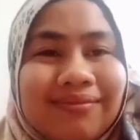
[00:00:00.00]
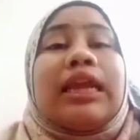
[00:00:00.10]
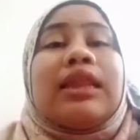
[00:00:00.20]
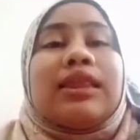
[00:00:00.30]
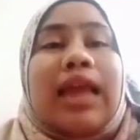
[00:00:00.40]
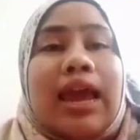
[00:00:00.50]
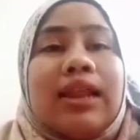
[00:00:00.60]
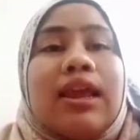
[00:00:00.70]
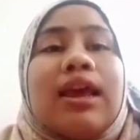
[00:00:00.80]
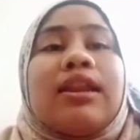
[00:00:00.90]

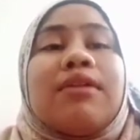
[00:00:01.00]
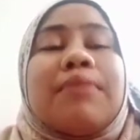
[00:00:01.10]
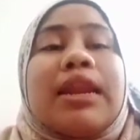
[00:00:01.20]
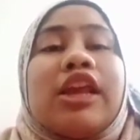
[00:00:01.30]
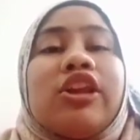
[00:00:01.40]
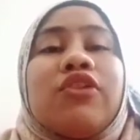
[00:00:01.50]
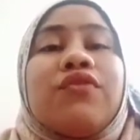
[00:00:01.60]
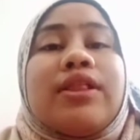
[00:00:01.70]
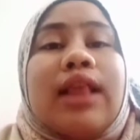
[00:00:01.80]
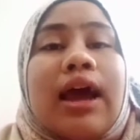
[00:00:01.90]
Instead, the manager
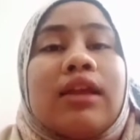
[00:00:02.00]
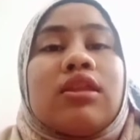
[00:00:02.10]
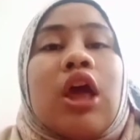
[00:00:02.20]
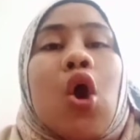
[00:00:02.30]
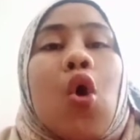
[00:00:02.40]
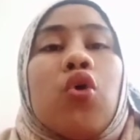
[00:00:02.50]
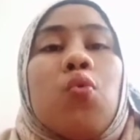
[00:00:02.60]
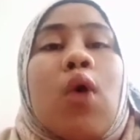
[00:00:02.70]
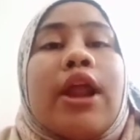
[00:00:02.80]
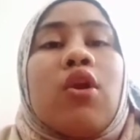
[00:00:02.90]
relies
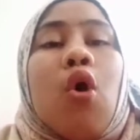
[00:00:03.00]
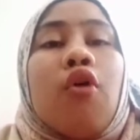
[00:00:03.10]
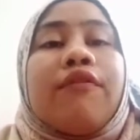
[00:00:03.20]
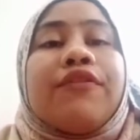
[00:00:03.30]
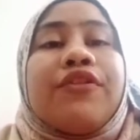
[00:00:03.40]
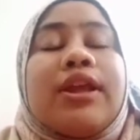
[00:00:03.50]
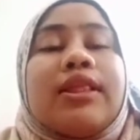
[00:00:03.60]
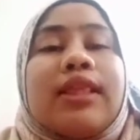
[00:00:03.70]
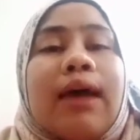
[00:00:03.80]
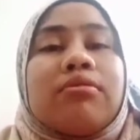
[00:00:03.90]
on one of
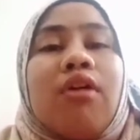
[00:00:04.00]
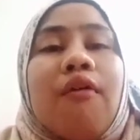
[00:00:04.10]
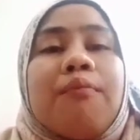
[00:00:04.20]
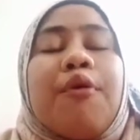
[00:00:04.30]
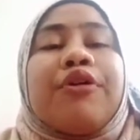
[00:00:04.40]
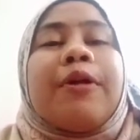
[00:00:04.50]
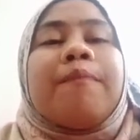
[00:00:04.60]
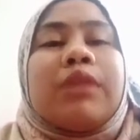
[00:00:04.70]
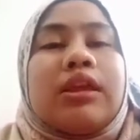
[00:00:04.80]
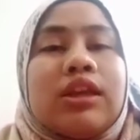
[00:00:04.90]
three types of
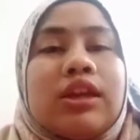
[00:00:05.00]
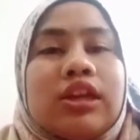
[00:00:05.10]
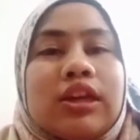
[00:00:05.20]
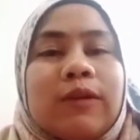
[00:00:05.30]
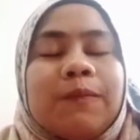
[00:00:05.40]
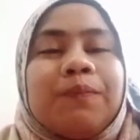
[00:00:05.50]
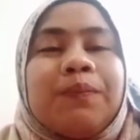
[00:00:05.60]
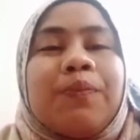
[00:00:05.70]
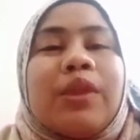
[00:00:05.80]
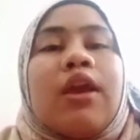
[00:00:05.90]
program decision.
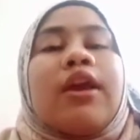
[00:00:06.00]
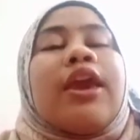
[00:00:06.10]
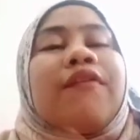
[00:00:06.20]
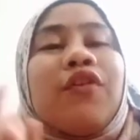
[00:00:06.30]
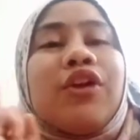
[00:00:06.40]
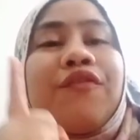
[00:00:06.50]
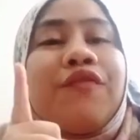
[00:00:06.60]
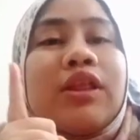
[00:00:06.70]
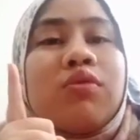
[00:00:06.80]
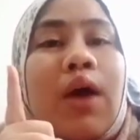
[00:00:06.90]
Okay, for the
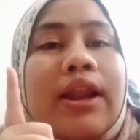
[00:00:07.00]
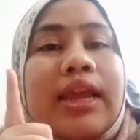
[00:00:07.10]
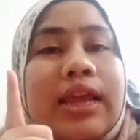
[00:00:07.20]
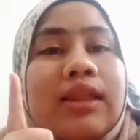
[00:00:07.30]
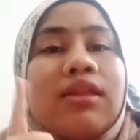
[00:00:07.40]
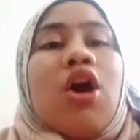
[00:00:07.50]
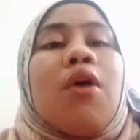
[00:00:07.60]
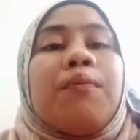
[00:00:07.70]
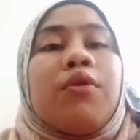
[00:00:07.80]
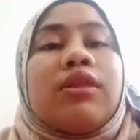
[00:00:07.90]
first one is
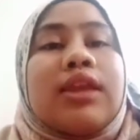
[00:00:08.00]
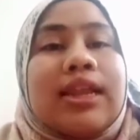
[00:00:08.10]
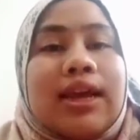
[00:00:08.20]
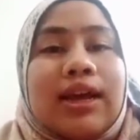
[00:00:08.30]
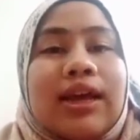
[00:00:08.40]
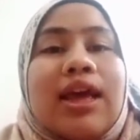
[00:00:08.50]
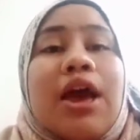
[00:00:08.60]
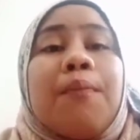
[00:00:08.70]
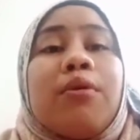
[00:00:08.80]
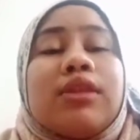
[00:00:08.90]
procedure.
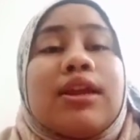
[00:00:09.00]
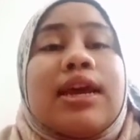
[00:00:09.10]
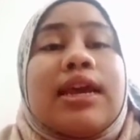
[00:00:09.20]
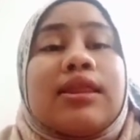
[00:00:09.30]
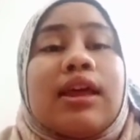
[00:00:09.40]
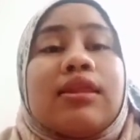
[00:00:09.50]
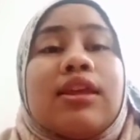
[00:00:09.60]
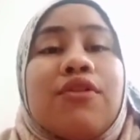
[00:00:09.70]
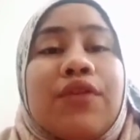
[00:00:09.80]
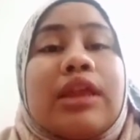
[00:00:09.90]
Procedure is a
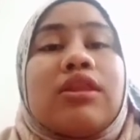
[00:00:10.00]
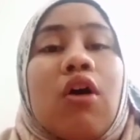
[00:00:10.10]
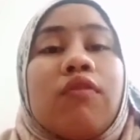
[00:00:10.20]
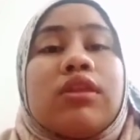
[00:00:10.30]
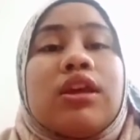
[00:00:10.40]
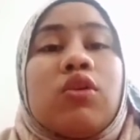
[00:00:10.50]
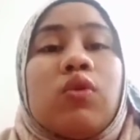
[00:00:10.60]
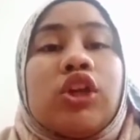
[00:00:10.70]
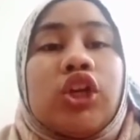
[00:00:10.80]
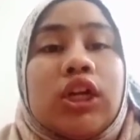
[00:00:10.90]
series of
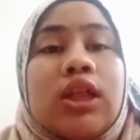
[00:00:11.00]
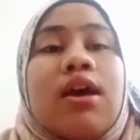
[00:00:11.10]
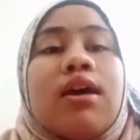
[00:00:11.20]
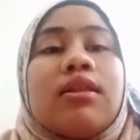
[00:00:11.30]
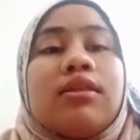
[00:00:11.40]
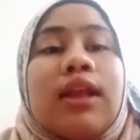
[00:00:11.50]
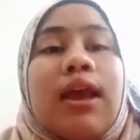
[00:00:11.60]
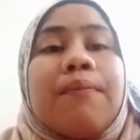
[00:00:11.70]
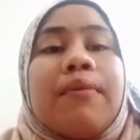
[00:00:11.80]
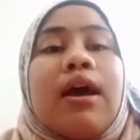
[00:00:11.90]
sequential
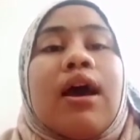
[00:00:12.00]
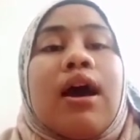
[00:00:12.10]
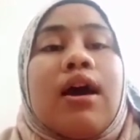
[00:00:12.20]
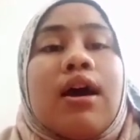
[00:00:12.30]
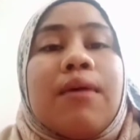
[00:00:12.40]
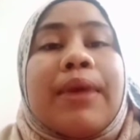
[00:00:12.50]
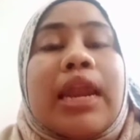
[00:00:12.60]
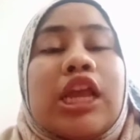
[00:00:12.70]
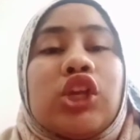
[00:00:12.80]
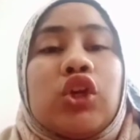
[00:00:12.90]
steps a
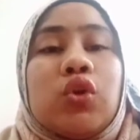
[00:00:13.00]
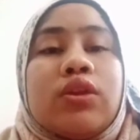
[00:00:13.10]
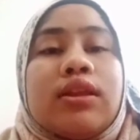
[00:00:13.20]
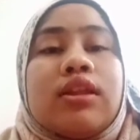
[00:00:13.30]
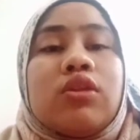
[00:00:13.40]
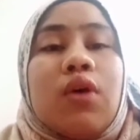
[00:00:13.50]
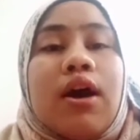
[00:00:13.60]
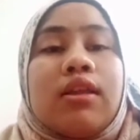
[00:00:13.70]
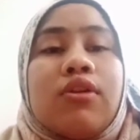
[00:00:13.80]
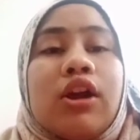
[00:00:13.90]
manager uses
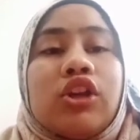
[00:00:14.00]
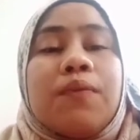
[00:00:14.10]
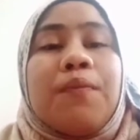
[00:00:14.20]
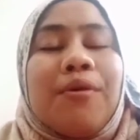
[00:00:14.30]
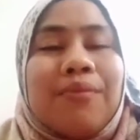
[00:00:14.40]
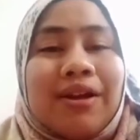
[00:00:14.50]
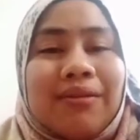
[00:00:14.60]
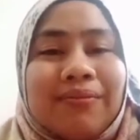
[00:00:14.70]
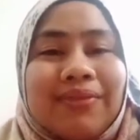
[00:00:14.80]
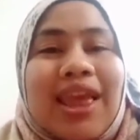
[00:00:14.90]
to structure
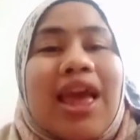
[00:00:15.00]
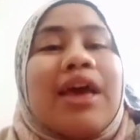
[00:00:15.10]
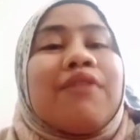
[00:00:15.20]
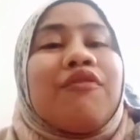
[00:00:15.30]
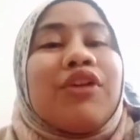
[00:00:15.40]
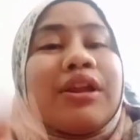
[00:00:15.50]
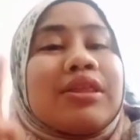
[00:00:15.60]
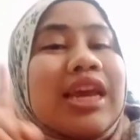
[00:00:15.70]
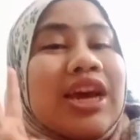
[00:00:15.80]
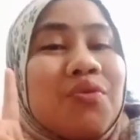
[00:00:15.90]
problem. For the
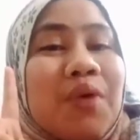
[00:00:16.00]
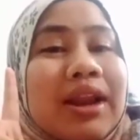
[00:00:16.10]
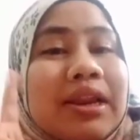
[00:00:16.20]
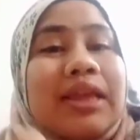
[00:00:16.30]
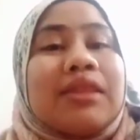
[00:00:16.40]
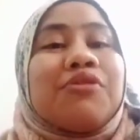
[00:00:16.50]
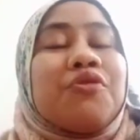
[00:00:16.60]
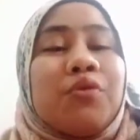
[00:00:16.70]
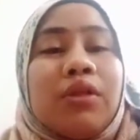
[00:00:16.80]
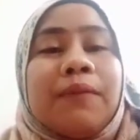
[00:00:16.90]
second one is
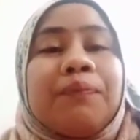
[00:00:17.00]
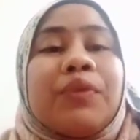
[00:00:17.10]
rule.